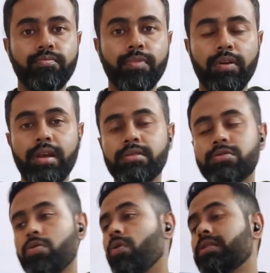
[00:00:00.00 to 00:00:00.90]
Okay,
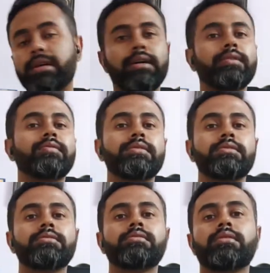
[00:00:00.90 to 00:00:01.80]
so all the
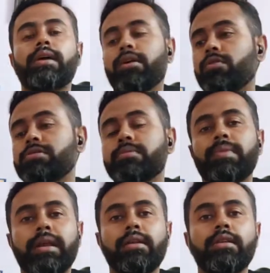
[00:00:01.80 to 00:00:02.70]
countries across the
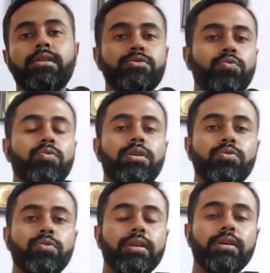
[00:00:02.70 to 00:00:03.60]
planet needs to work
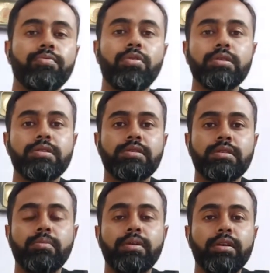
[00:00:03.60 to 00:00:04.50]
together for a
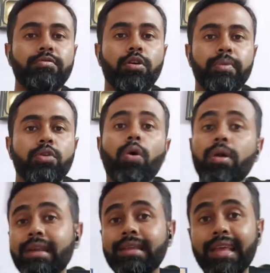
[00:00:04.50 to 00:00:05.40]
sustainable development.
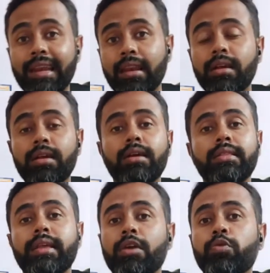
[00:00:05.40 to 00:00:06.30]
Only then
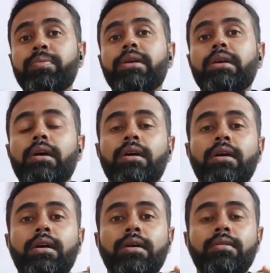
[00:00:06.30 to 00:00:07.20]
there will be
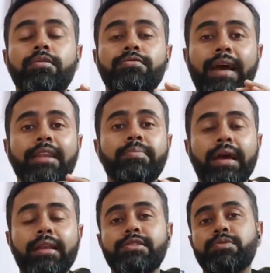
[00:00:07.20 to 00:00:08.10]
a fine
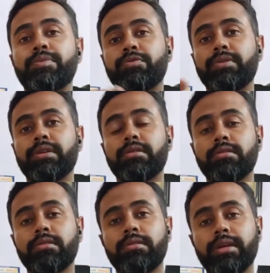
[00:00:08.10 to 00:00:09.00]
balance between
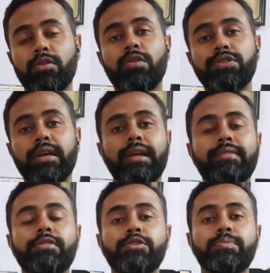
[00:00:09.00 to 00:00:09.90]
technological
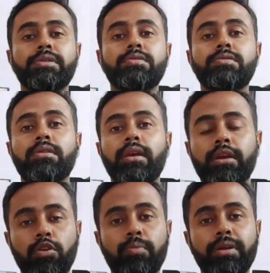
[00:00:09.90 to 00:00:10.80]
advancements,
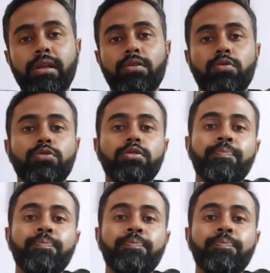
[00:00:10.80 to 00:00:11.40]
economical growth,